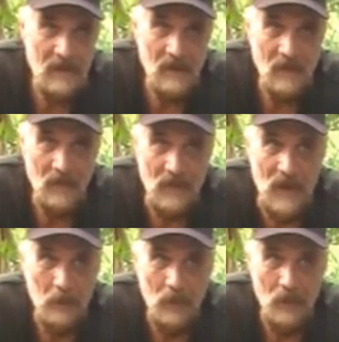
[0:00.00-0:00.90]
the
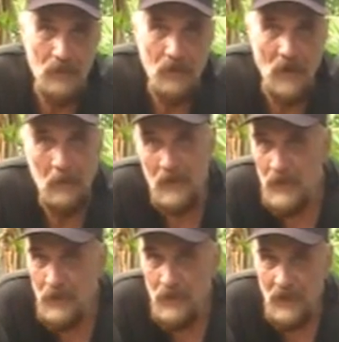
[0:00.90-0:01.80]
neighbors have been
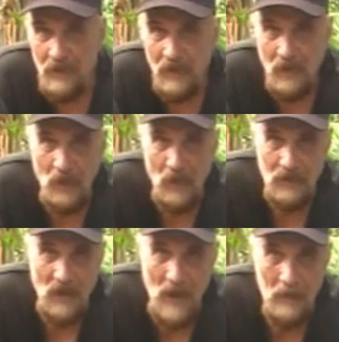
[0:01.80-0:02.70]
using for a long
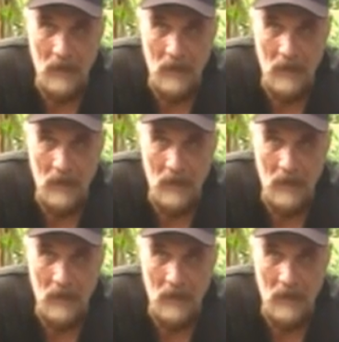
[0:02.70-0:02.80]
time.